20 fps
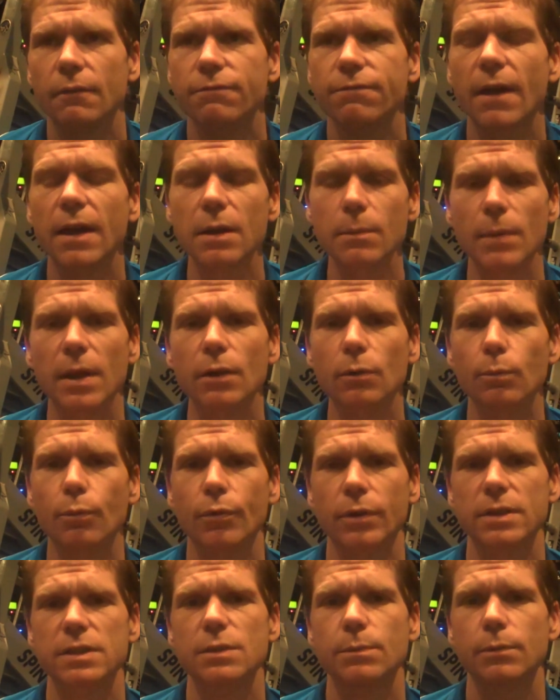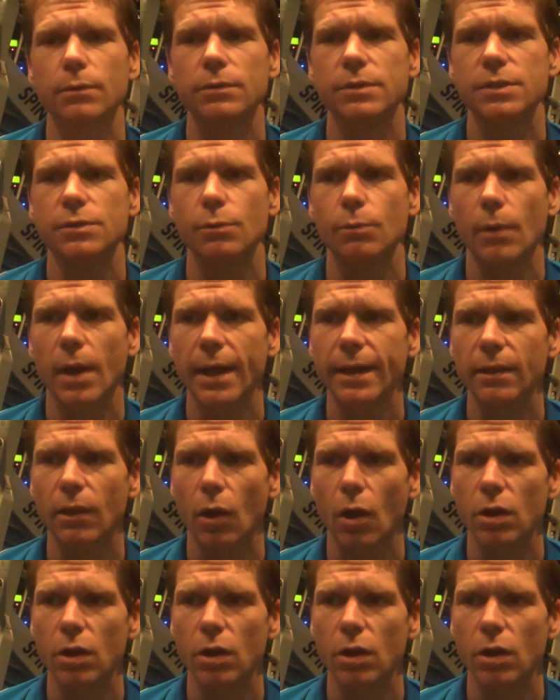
fundamental principles to weight